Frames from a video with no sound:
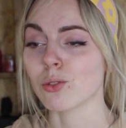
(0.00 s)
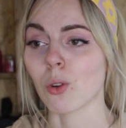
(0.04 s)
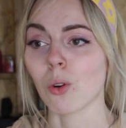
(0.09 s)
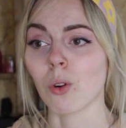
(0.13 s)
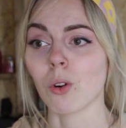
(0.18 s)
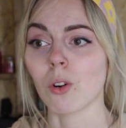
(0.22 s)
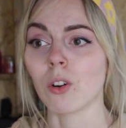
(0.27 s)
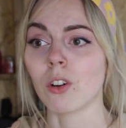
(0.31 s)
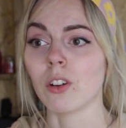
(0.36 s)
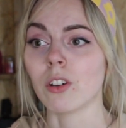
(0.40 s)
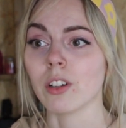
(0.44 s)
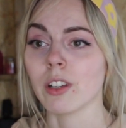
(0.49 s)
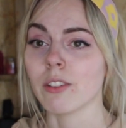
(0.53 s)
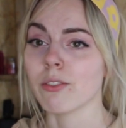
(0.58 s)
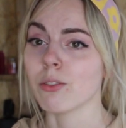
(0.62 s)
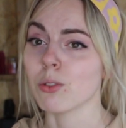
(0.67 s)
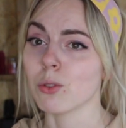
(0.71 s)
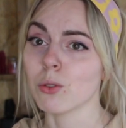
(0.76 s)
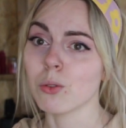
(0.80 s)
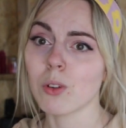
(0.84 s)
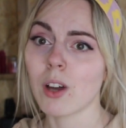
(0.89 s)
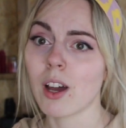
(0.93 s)
or if
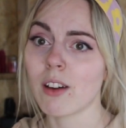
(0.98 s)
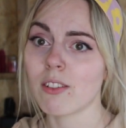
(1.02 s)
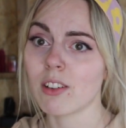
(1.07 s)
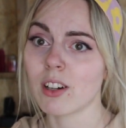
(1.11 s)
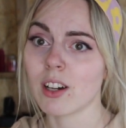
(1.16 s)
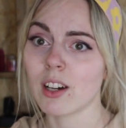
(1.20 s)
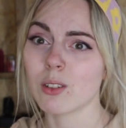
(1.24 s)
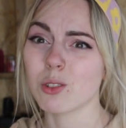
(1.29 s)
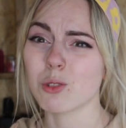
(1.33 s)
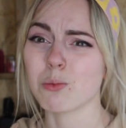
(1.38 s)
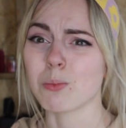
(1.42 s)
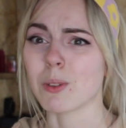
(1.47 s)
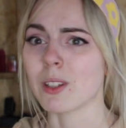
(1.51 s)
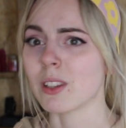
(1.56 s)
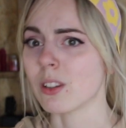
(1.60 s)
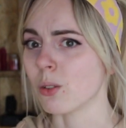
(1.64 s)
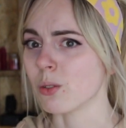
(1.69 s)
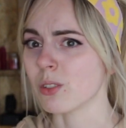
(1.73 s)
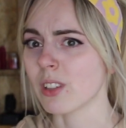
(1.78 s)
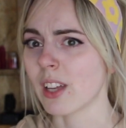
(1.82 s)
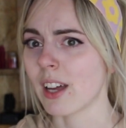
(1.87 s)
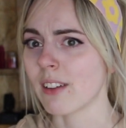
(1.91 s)
you do have a house but
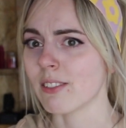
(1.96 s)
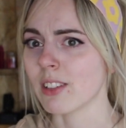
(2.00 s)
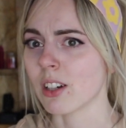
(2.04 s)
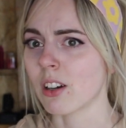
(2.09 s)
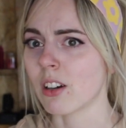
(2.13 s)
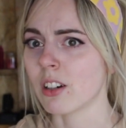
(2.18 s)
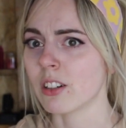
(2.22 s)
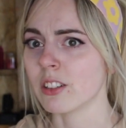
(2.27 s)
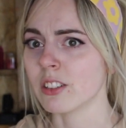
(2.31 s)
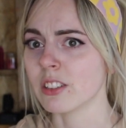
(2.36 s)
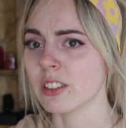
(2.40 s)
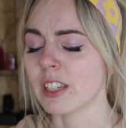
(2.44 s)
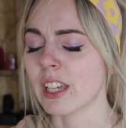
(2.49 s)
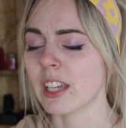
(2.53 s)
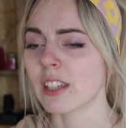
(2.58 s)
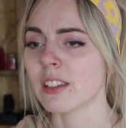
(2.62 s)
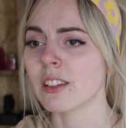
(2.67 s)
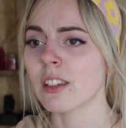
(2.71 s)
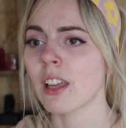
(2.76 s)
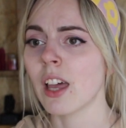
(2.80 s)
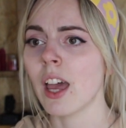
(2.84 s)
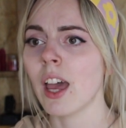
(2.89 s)
don't have the garden
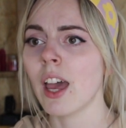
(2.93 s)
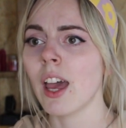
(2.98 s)
yet,